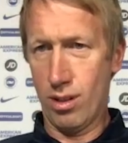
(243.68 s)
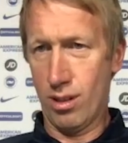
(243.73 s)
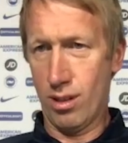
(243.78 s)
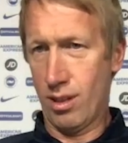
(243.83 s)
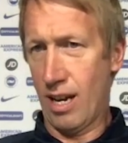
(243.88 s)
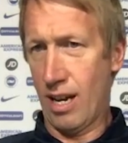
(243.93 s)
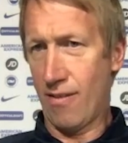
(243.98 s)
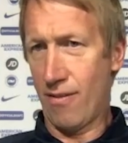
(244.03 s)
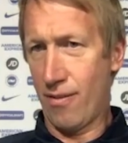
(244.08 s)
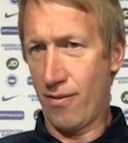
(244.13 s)

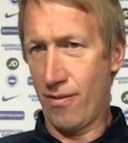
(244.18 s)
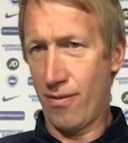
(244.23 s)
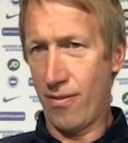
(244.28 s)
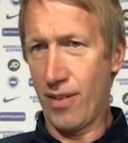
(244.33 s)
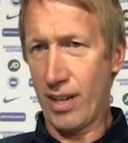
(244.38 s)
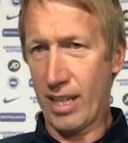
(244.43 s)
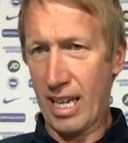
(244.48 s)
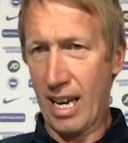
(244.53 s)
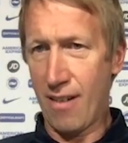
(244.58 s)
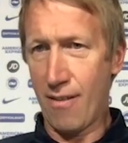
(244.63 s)
They
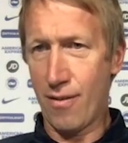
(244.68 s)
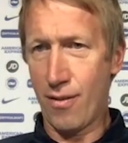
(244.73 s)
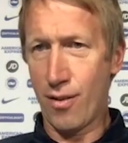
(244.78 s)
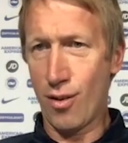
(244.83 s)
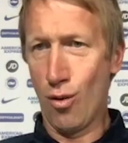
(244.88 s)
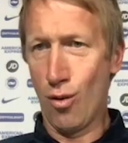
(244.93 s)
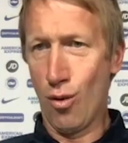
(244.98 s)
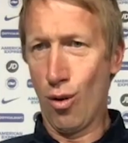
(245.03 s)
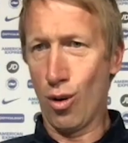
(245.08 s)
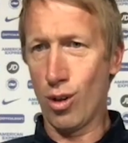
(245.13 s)
forgive
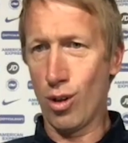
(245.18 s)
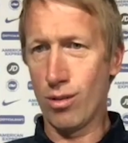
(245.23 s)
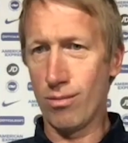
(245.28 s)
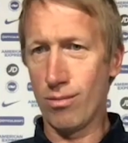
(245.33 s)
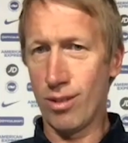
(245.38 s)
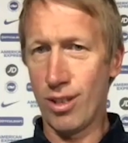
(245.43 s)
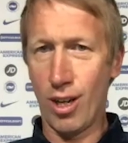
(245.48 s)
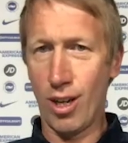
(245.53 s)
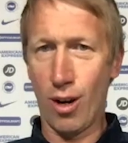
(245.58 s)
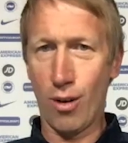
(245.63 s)
your
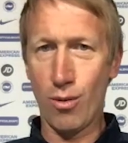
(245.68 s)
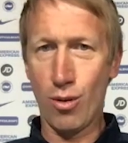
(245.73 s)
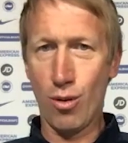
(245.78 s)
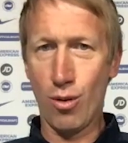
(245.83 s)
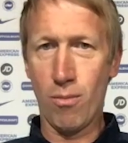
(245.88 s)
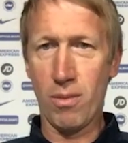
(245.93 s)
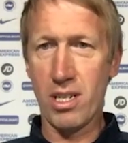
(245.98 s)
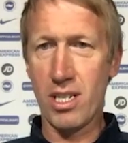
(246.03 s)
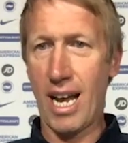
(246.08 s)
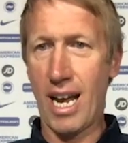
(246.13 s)

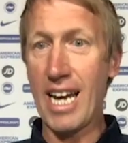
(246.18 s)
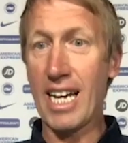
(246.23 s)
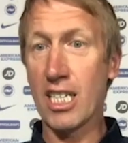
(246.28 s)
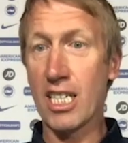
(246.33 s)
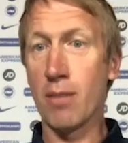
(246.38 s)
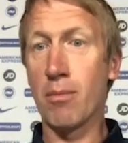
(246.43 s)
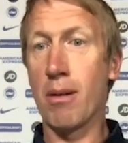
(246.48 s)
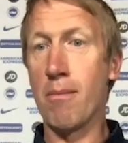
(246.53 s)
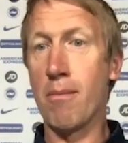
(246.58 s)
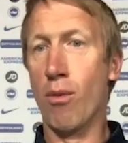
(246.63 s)

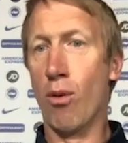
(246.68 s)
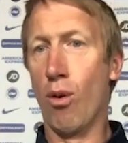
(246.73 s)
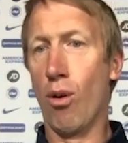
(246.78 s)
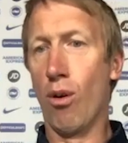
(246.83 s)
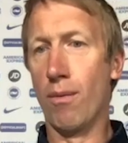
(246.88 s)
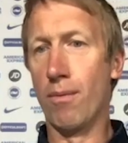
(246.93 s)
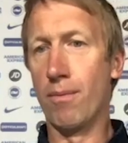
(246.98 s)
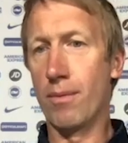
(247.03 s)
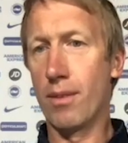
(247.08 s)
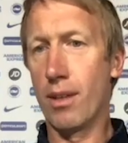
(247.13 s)
mistakes a bit
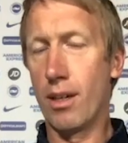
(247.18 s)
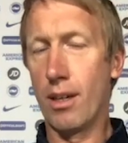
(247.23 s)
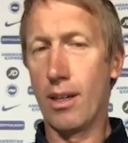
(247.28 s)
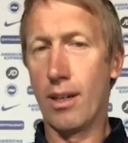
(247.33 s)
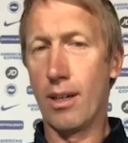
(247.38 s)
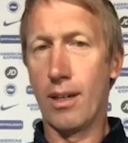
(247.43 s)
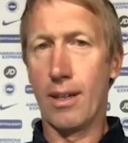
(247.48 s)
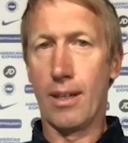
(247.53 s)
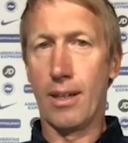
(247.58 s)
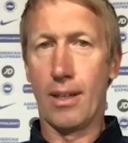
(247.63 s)
more
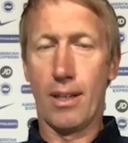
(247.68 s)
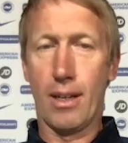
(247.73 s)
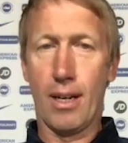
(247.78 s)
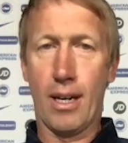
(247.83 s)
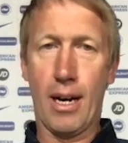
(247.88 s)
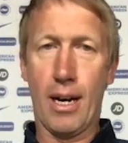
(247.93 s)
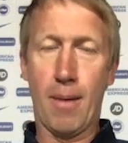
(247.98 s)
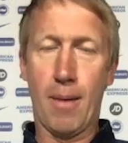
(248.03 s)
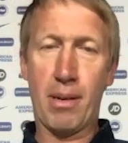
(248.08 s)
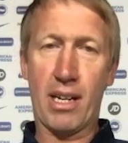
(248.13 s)

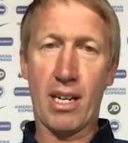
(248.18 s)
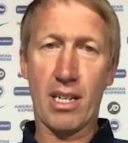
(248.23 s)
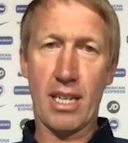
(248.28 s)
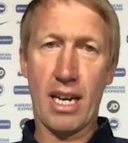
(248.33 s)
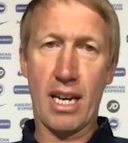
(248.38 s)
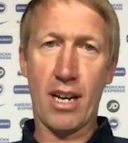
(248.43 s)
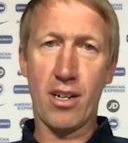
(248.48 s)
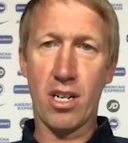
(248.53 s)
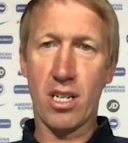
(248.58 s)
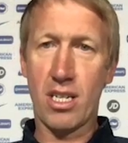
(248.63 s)
because
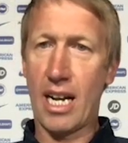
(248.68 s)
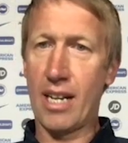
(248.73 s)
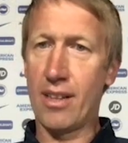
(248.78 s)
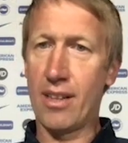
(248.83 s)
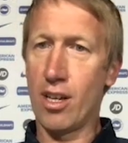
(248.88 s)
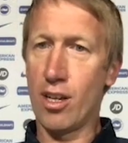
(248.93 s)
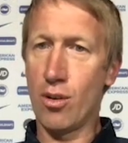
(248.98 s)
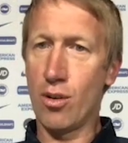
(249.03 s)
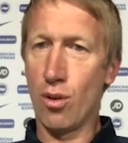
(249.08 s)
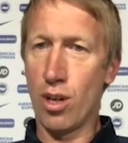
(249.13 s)
they
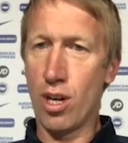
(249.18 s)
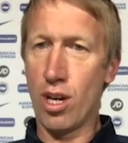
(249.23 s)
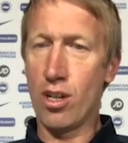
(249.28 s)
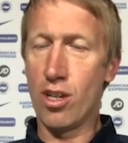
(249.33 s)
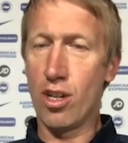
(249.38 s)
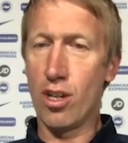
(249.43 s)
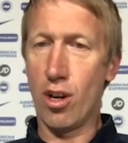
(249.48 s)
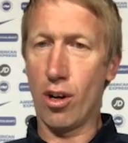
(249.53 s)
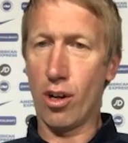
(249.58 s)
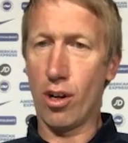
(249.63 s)
understand that you're the
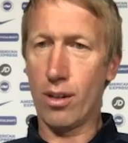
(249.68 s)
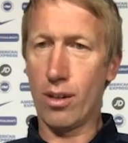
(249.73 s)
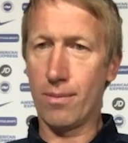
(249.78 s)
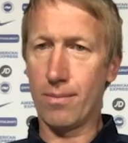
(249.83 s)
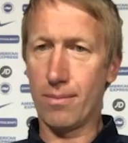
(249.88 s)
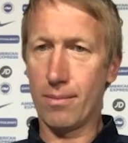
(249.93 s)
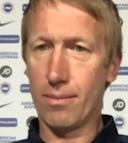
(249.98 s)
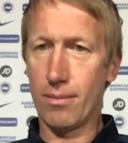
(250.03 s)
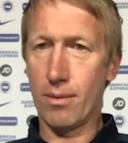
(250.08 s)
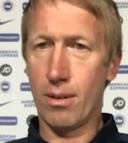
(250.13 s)
underdog.
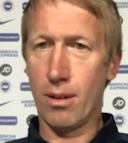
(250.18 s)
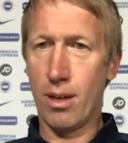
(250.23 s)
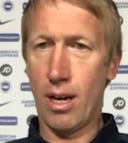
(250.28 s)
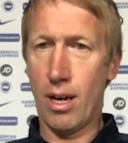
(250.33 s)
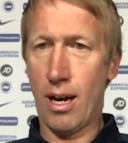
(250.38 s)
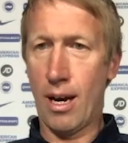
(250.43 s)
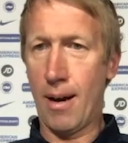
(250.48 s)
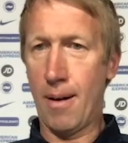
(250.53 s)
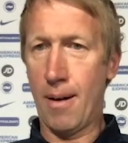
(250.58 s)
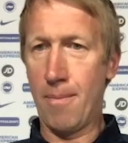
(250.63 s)

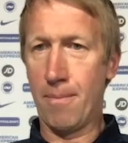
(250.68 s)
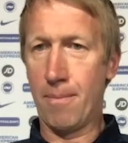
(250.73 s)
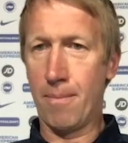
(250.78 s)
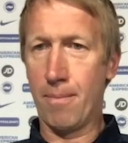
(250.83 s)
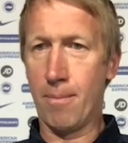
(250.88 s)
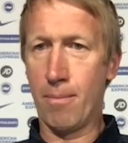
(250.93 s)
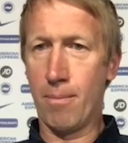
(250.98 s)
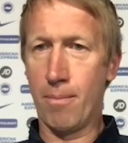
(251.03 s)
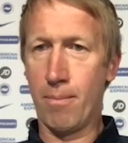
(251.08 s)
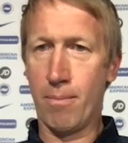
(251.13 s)

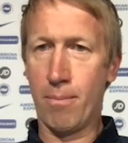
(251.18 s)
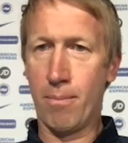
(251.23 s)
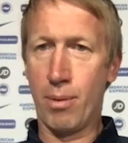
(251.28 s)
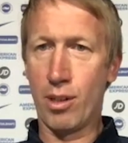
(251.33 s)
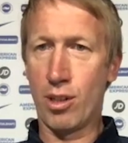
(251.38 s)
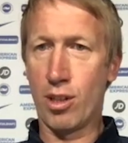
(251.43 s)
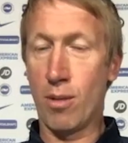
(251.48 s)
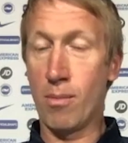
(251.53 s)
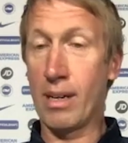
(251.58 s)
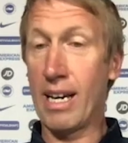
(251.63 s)

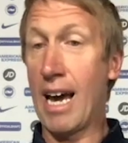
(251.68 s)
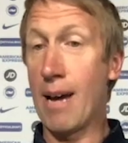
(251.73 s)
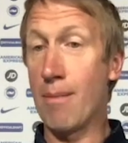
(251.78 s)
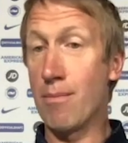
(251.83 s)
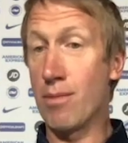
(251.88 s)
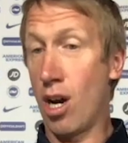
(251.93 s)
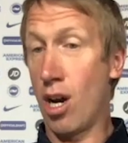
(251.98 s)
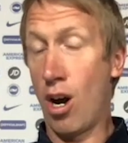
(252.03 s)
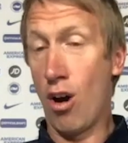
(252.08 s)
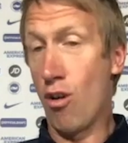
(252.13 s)
But some
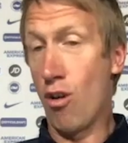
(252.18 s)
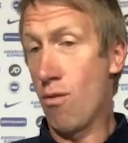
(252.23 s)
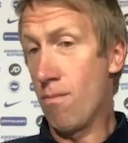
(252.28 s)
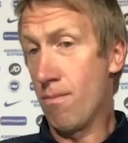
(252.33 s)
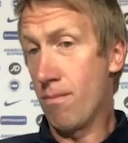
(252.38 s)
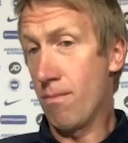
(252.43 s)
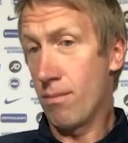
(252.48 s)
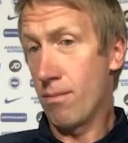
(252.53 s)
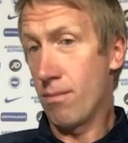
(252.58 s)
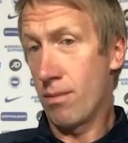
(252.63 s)
games at
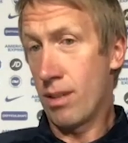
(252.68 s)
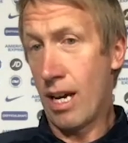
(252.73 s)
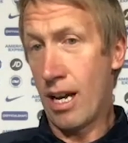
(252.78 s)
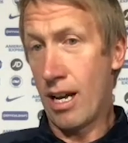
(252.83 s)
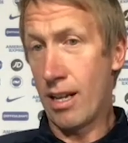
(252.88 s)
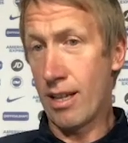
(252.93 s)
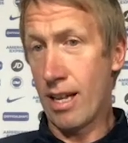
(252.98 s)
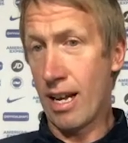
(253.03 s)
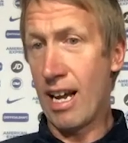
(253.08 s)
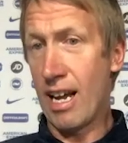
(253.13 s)
home,
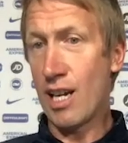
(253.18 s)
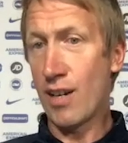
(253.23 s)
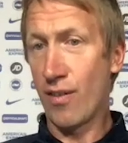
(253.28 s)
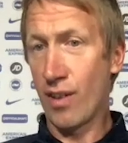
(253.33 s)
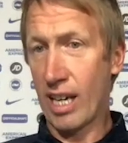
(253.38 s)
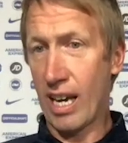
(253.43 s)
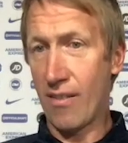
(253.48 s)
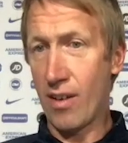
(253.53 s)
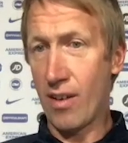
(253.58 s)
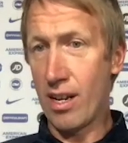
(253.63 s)
they're less
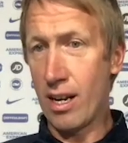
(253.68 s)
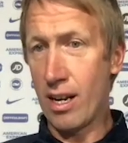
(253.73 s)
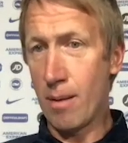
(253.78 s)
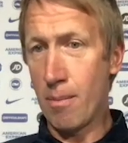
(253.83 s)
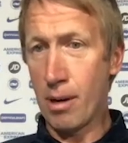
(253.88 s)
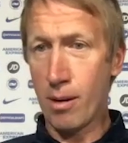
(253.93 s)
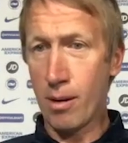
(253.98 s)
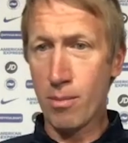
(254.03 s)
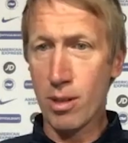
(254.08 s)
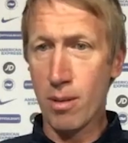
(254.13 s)
forgiving and it
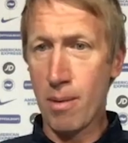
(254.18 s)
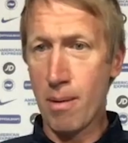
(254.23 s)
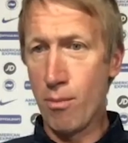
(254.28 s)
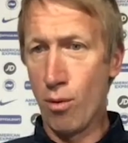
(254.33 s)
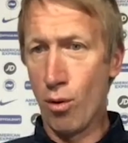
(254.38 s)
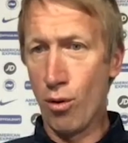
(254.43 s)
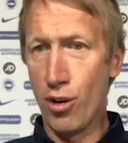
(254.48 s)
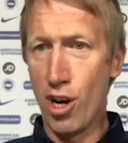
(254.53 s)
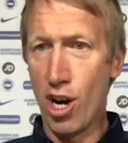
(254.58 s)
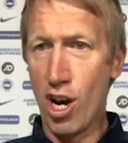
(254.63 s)
becomes a bit
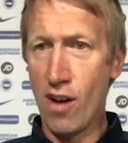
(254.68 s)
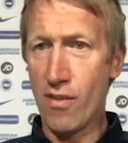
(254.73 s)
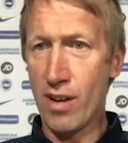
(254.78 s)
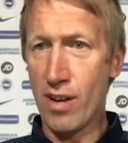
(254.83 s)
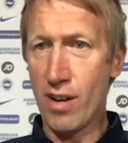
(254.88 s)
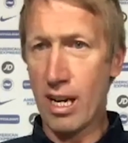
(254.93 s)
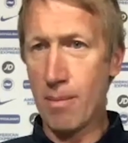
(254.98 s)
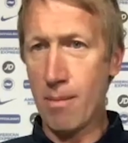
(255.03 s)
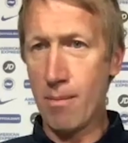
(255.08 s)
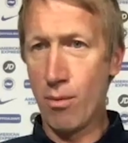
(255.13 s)
more nervy
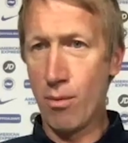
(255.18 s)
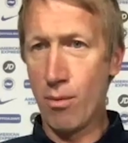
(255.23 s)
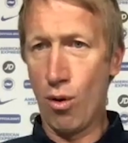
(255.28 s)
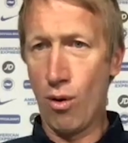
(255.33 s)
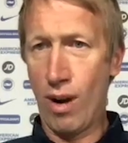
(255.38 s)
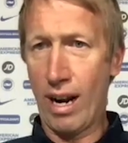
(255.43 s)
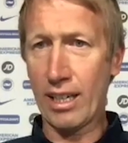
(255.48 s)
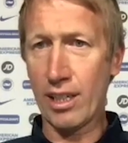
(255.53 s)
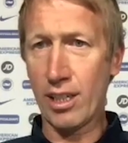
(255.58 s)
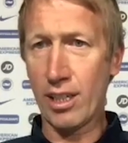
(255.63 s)
and a bit
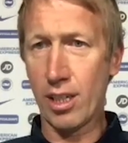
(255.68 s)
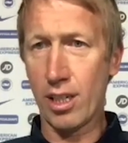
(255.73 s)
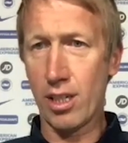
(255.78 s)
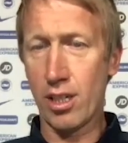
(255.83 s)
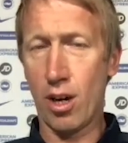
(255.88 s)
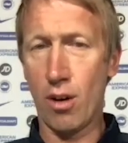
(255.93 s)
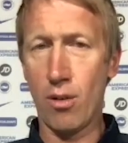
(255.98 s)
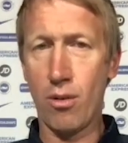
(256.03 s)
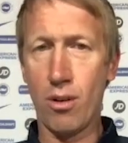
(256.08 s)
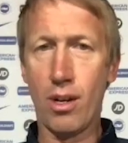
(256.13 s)
more anxious.
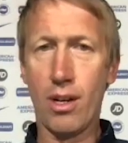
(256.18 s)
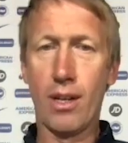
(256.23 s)
So